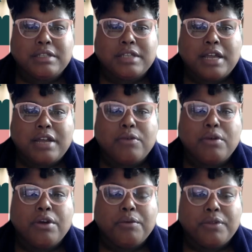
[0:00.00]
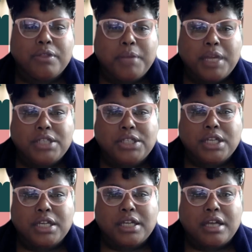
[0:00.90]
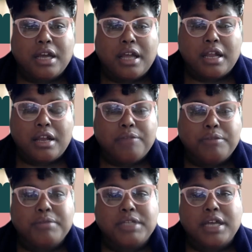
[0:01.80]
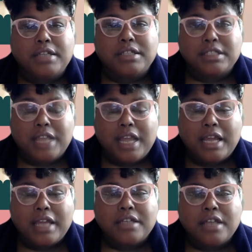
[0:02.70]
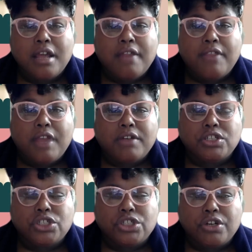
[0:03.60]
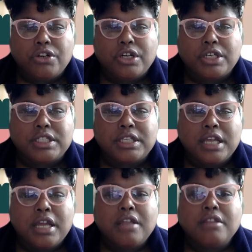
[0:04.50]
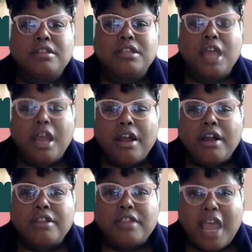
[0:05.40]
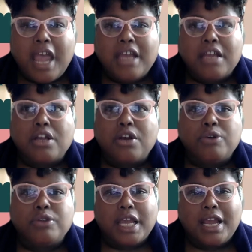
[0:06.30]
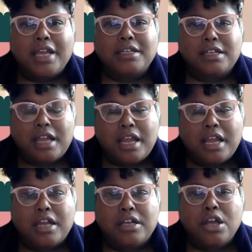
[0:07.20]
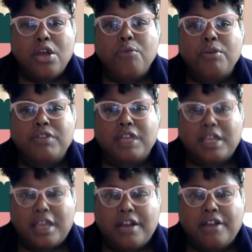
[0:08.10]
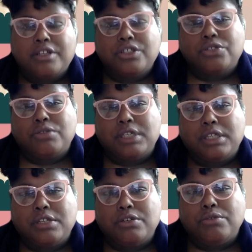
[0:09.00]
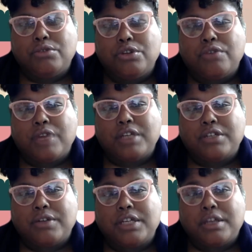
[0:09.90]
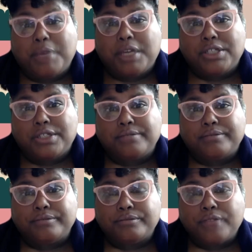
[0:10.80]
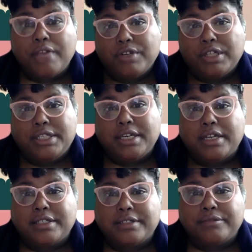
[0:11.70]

down with the patient and help them to understand their insurance, that goes hand in hand with the care that you're rendering your patient. It really does.